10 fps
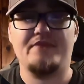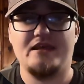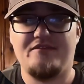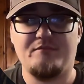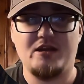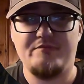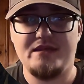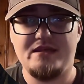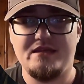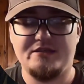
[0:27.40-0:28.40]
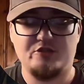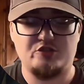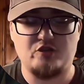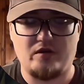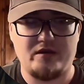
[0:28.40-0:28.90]
if I'm going to be
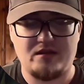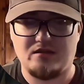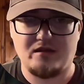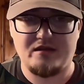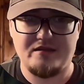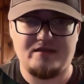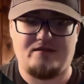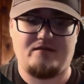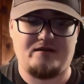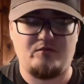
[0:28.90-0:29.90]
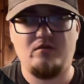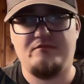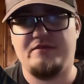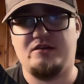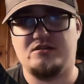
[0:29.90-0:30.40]
drawing a lot, I
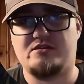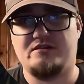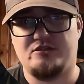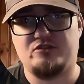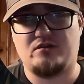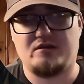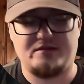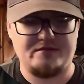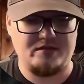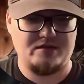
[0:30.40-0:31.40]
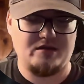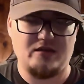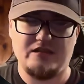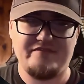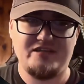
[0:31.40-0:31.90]
want a bigger screen to draw on.
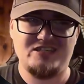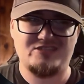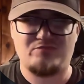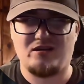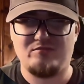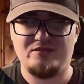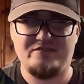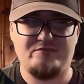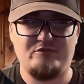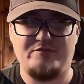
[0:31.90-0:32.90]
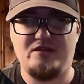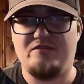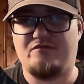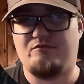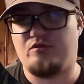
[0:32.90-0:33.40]
11-inch probably would be
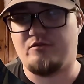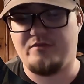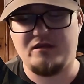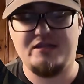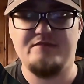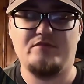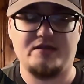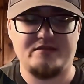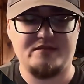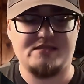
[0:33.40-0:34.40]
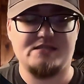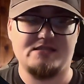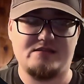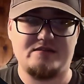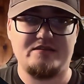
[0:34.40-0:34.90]
good for portability, but this
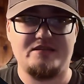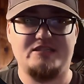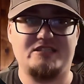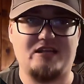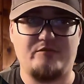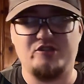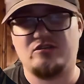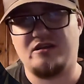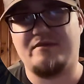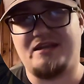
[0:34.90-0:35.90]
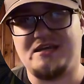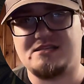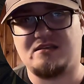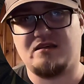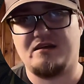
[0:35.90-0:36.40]
is 13-inch, and I'll be drawing at my
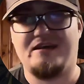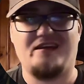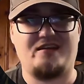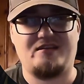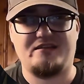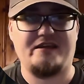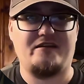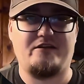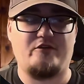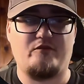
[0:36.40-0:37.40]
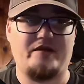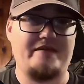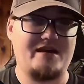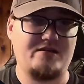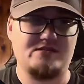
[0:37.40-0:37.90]
desk a lot and carrying it around
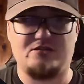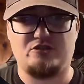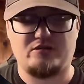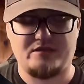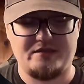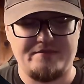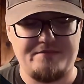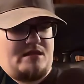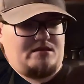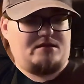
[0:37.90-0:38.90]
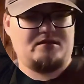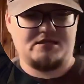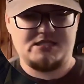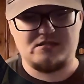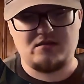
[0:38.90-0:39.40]
the house and drawing. Let's
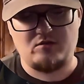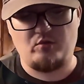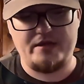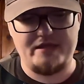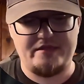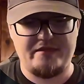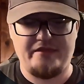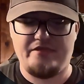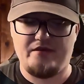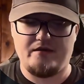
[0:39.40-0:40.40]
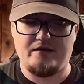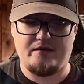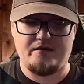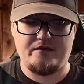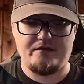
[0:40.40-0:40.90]
start with
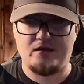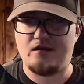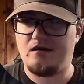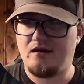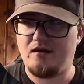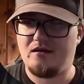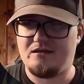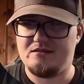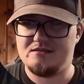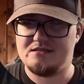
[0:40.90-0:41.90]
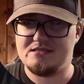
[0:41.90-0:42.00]
the cons.